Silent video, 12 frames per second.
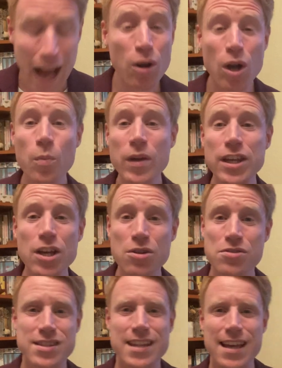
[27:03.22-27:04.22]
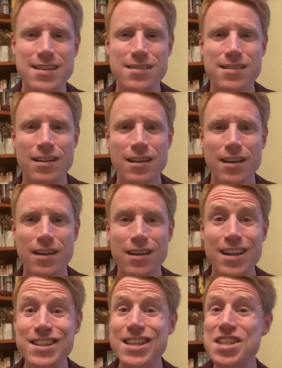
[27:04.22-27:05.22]
how can we use this
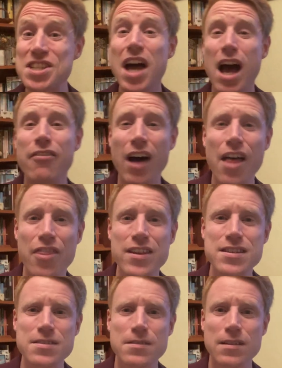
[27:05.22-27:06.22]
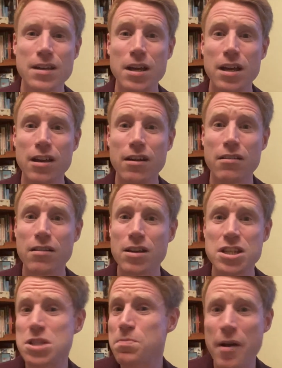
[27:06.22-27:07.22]
to serve others
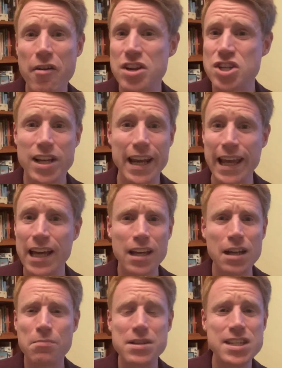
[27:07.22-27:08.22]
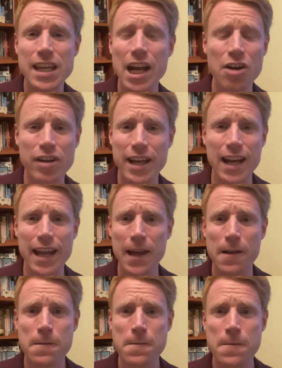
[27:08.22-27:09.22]
spiritually,
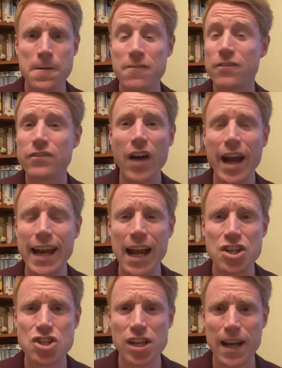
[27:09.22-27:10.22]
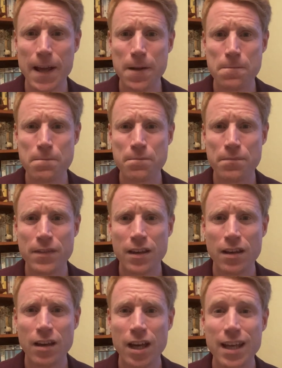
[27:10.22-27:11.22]
materially, financially?
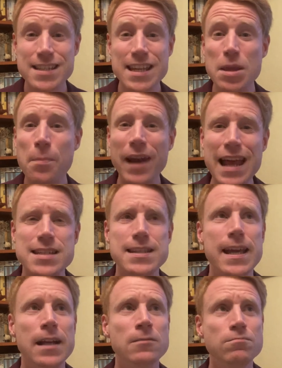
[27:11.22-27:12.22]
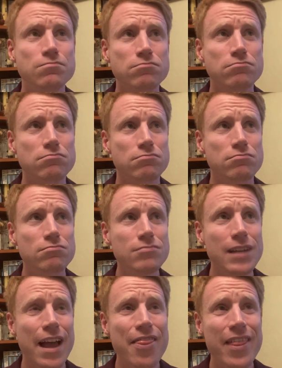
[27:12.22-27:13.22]
You see, the blessing
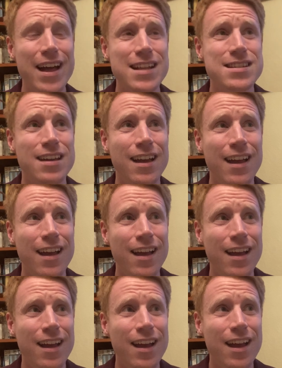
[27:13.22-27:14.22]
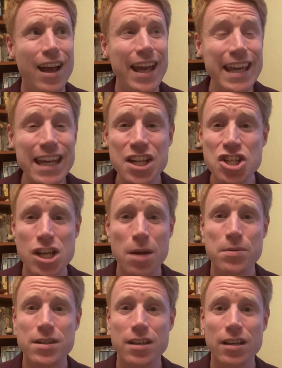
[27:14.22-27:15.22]
that
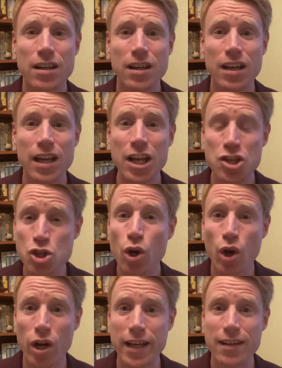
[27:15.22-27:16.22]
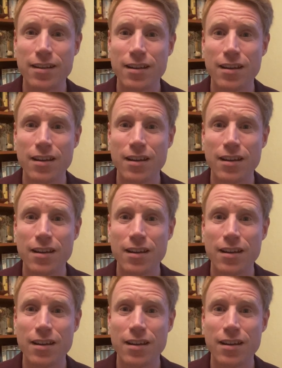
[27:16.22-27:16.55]
Egypt enjoyed